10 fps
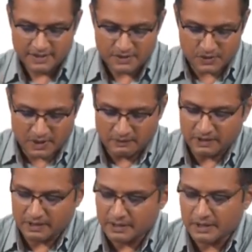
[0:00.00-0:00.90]
So,
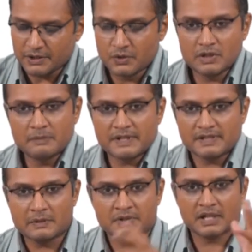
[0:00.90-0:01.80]
our usual
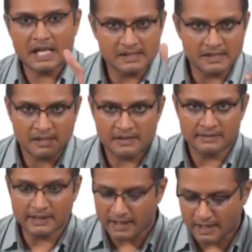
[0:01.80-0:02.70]
prescription, as discussed
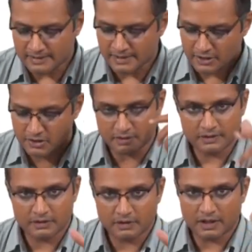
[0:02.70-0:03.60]
in the last
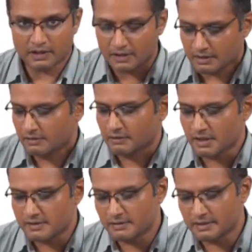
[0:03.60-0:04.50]
lecture, you can
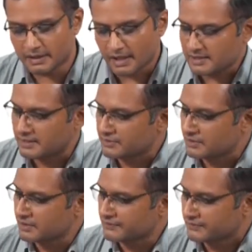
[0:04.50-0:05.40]
consult the last
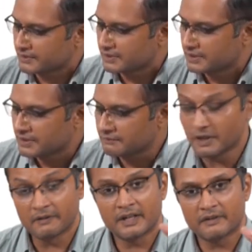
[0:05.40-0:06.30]
lecture if
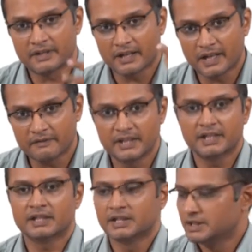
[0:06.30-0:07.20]
where we have derived
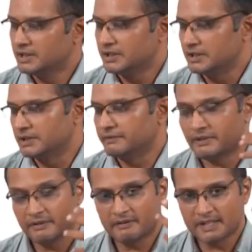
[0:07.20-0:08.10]
the where
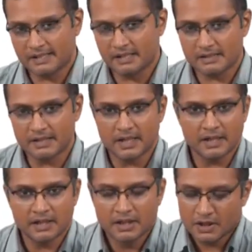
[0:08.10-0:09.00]
we have discussed
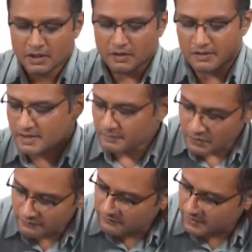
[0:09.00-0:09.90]
the concept of